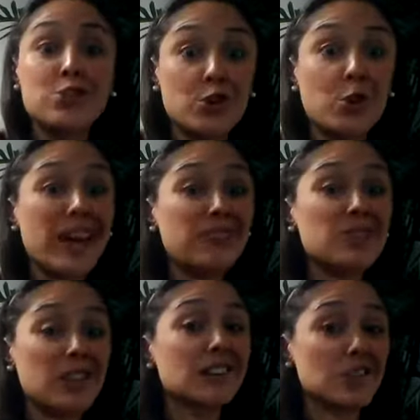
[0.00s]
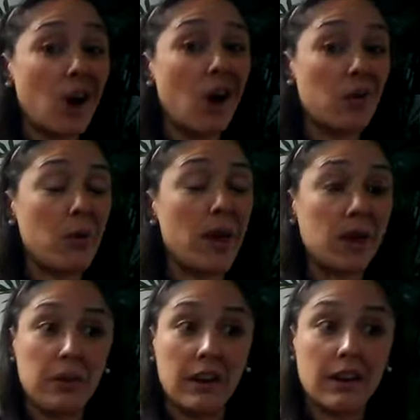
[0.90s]
Did you know we have ducts all the way
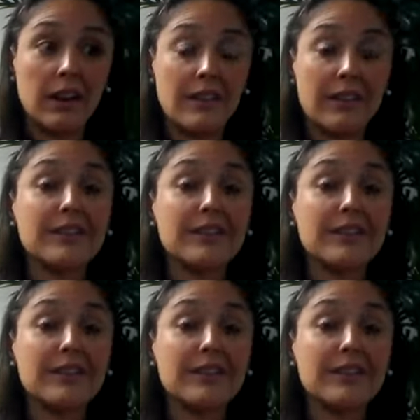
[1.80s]
up here?